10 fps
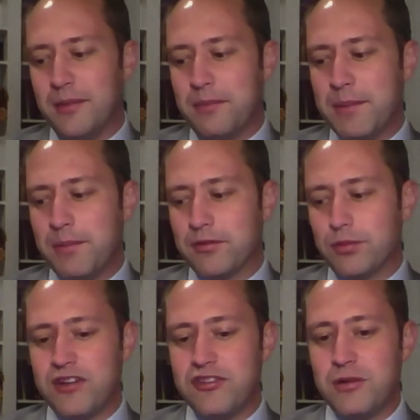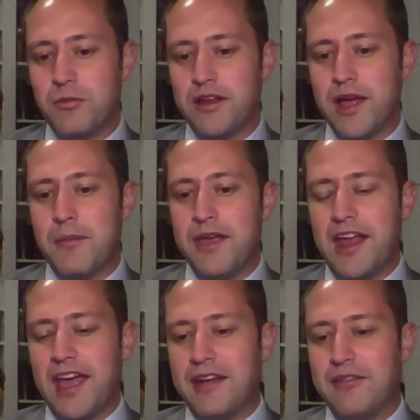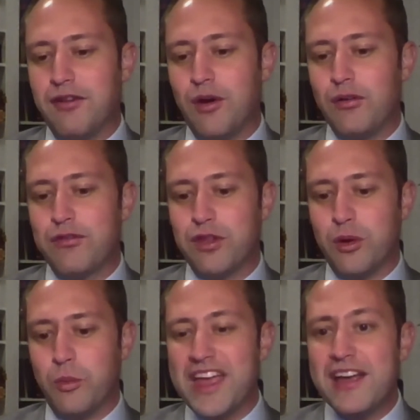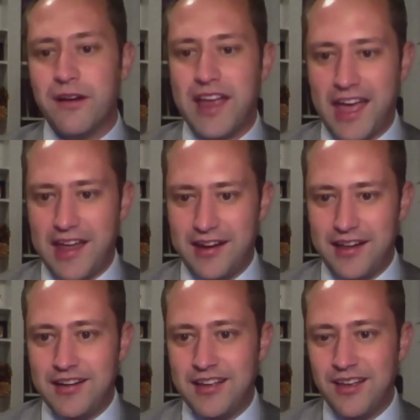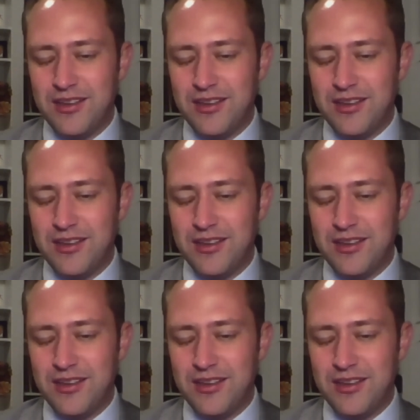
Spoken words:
the people switching would come in and vote for the weaker candidate